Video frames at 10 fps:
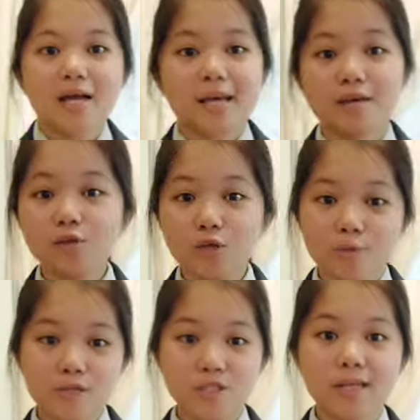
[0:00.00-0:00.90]
Can you
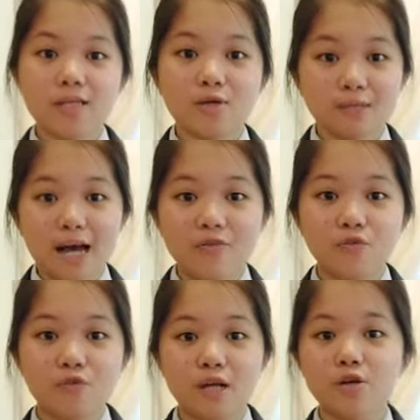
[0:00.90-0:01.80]
imagine that your life
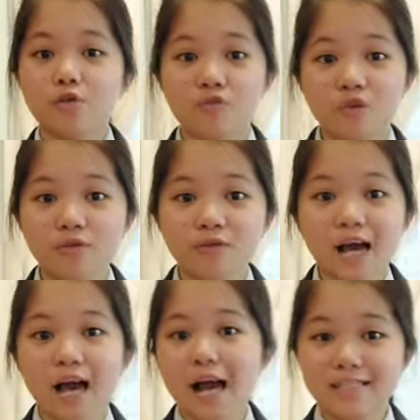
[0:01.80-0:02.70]
without your phone?
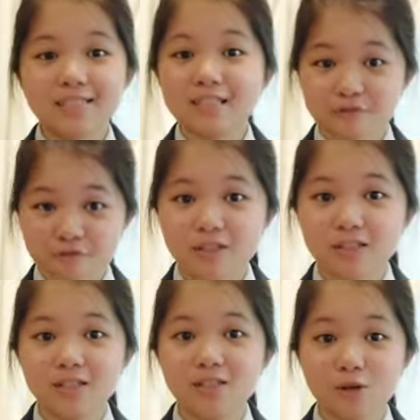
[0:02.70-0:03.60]
I think
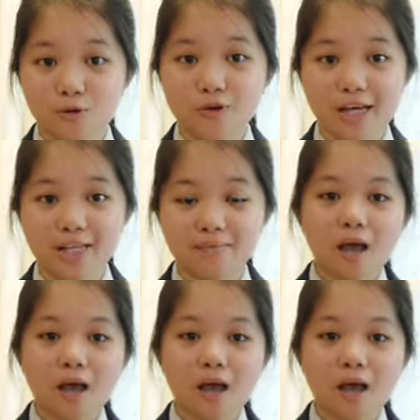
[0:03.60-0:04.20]
definitely no, right?